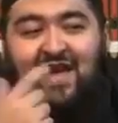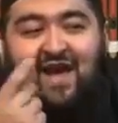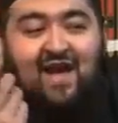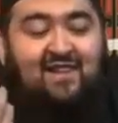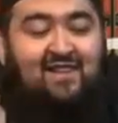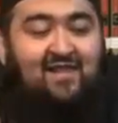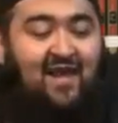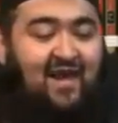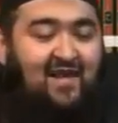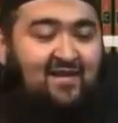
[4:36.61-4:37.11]

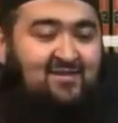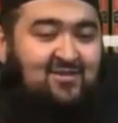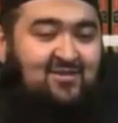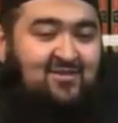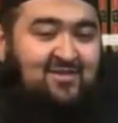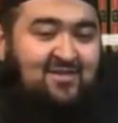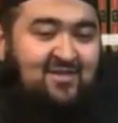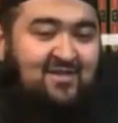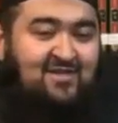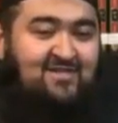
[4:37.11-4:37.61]
And the answer
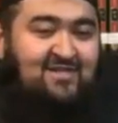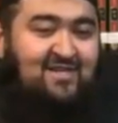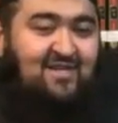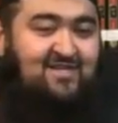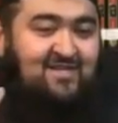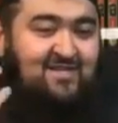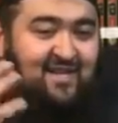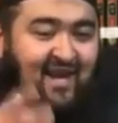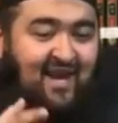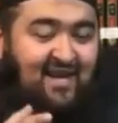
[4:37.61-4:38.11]
to this
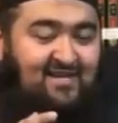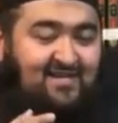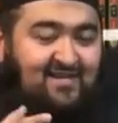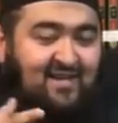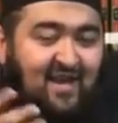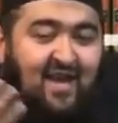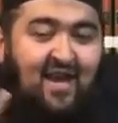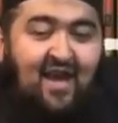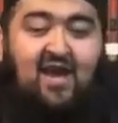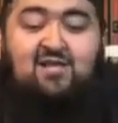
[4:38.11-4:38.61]
is
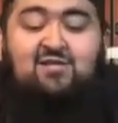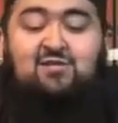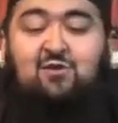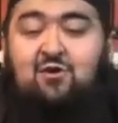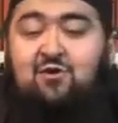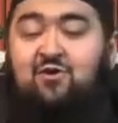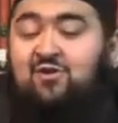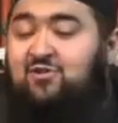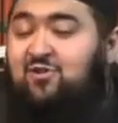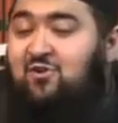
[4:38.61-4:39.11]
yes, as
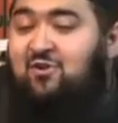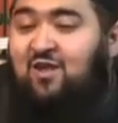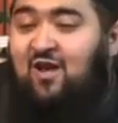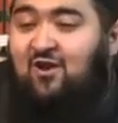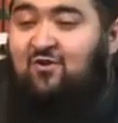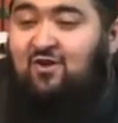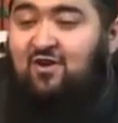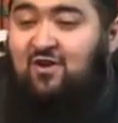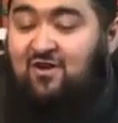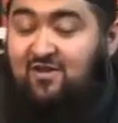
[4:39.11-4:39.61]
long as
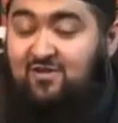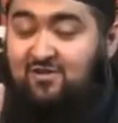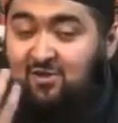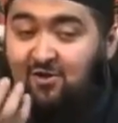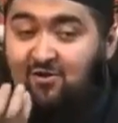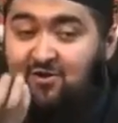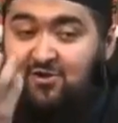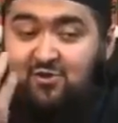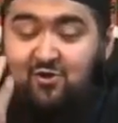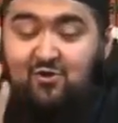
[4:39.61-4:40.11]

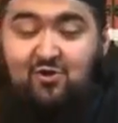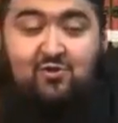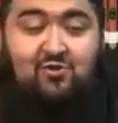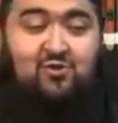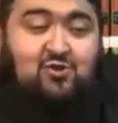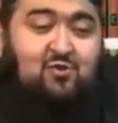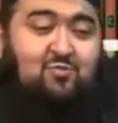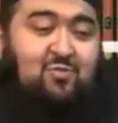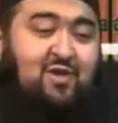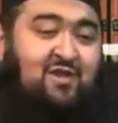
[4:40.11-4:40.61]
you're
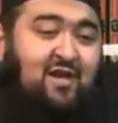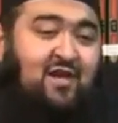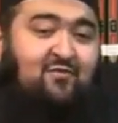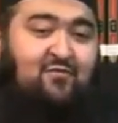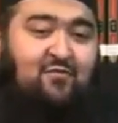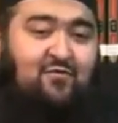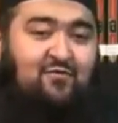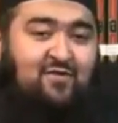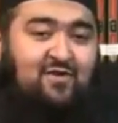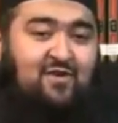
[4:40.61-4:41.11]
consuming that
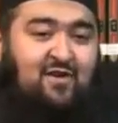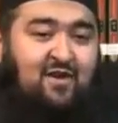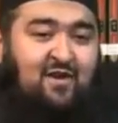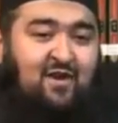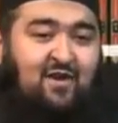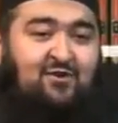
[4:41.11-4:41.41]
food.